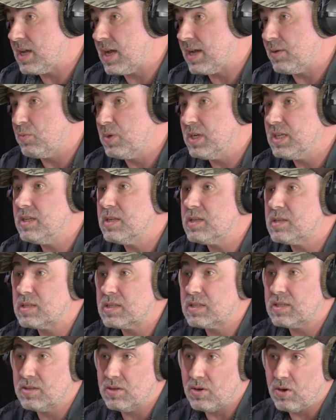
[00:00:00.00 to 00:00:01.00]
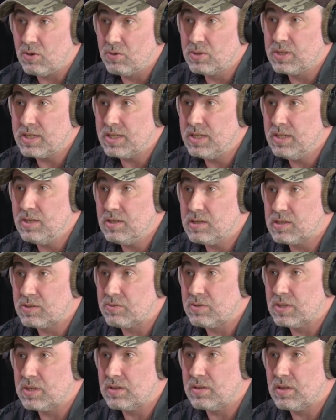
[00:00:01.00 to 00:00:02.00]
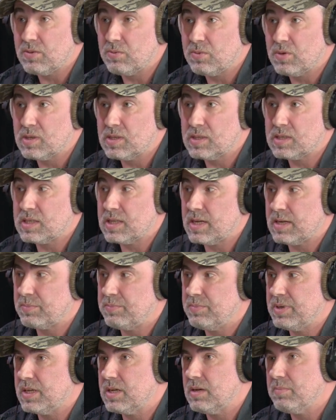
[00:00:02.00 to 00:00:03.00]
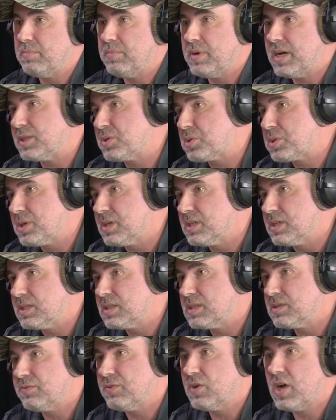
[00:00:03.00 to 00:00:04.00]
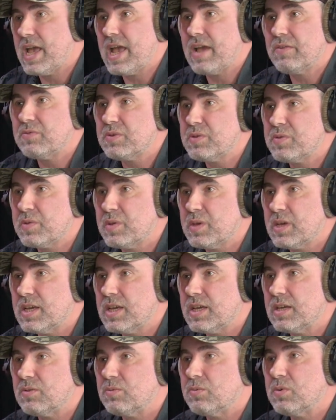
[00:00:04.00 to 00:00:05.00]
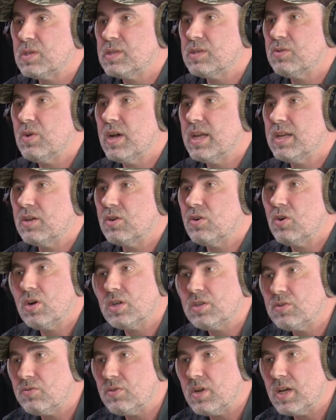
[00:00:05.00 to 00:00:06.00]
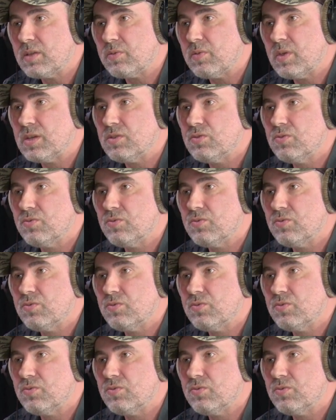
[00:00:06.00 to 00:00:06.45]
I witnessed the old industry. There was like bigger budgets for everything. It was you had a contract, then you